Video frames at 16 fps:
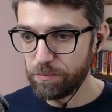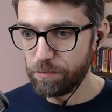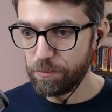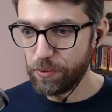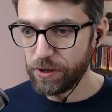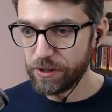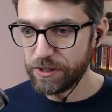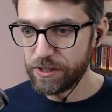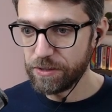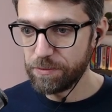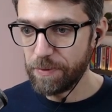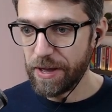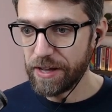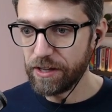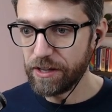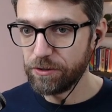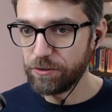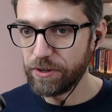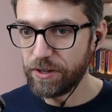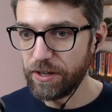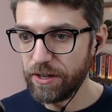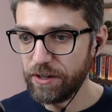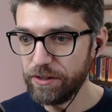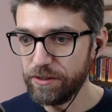Plug this back into
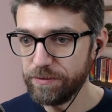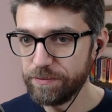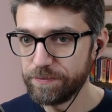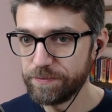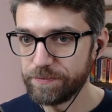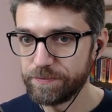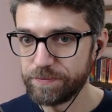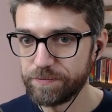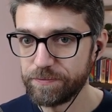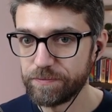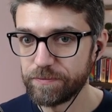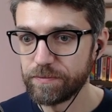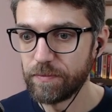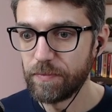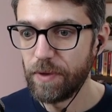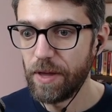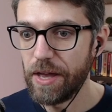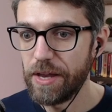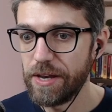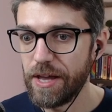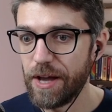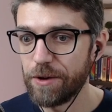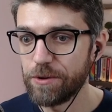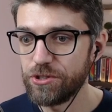here. And
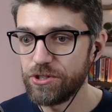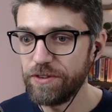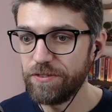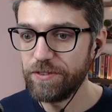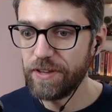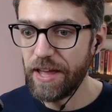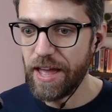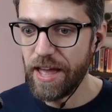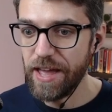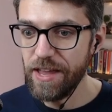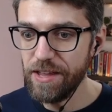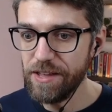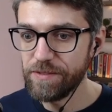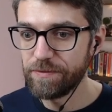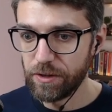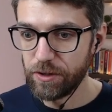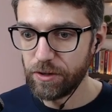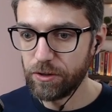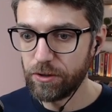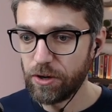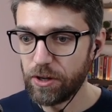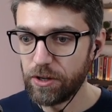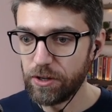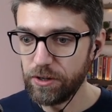now Shift A,
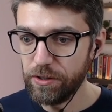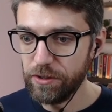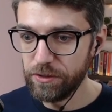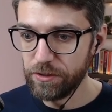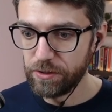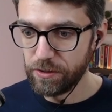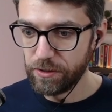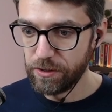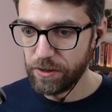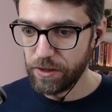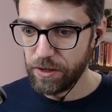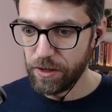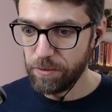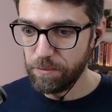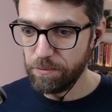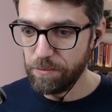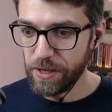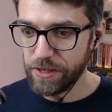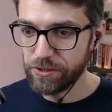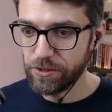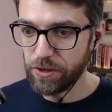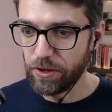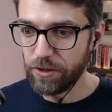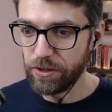color,
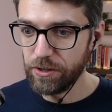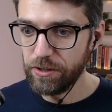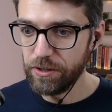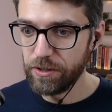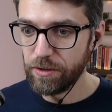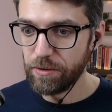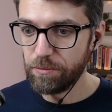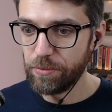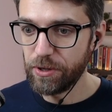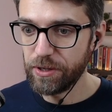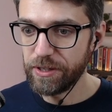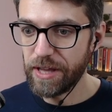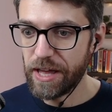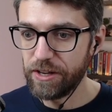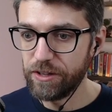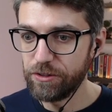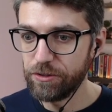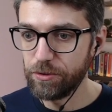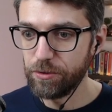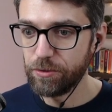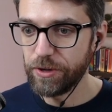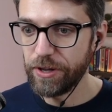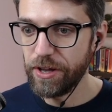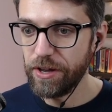mix color, plug that
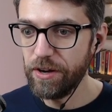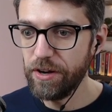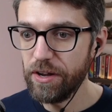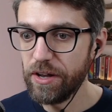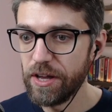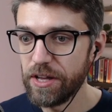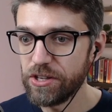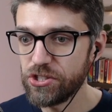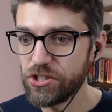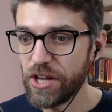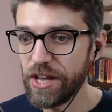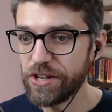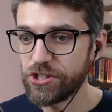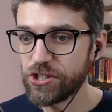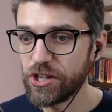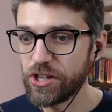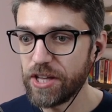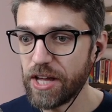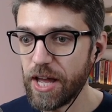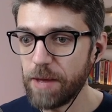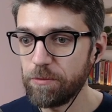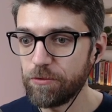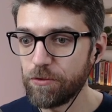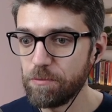into here, change the
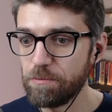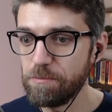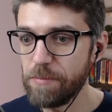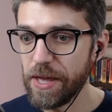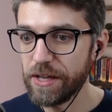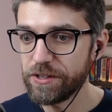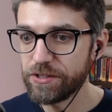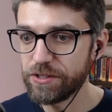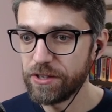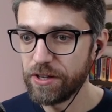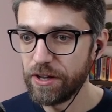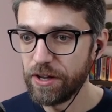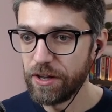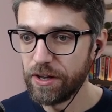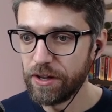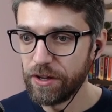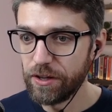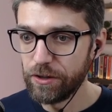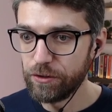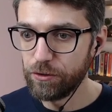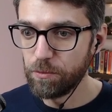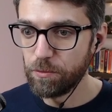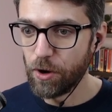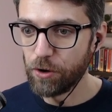type from mix
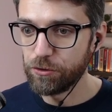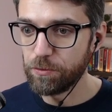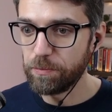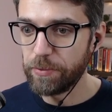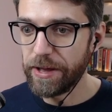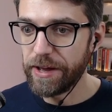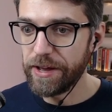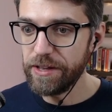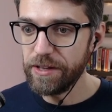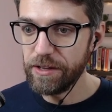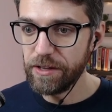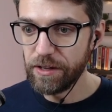to multiply,